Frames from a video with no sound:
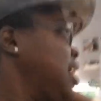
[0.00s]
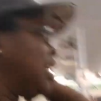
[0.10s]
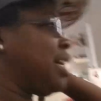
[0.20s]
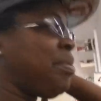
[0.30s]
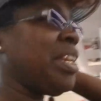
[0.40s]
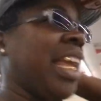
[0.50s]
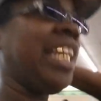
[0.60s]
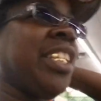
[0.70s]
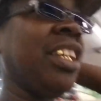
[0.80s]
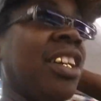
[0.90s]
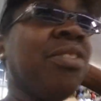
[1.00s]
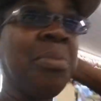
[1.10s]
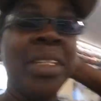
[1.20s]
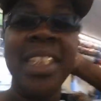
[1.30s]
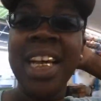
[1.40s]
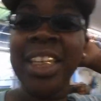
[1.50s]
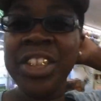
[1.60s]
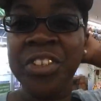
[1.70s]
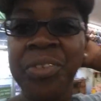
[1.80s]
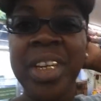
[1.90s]
coming at y'all from the Dollar
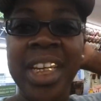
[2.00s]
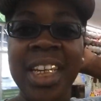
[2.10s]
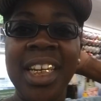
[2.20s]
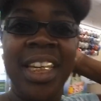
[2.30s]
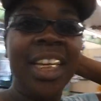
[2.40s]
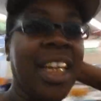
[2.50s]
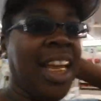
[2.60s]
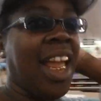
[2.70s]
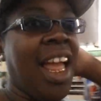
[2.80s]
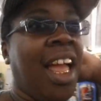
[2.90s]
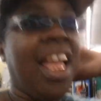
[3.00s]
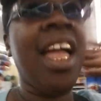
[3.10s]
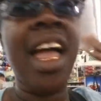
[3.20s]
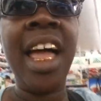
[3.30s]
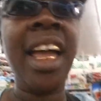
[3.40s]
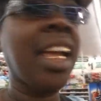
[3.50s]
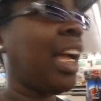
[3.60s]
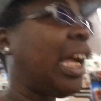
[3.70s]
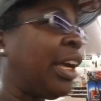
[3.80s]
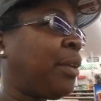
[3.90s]
Tree. I
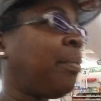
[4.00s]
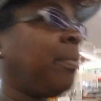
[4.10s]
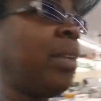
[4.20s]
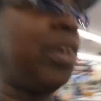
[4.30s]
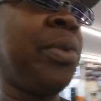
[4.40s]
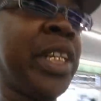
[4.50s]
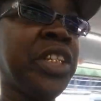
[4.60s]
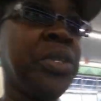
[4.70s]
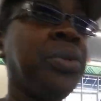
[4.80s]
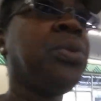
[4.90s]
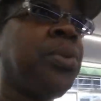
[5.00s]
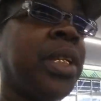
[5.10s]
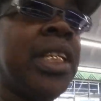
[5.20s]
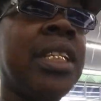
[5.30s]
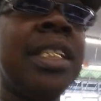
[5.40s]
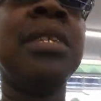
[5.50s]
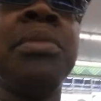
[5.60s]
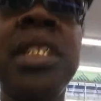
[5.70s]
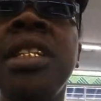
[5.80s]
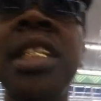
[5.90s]
am going to get some of this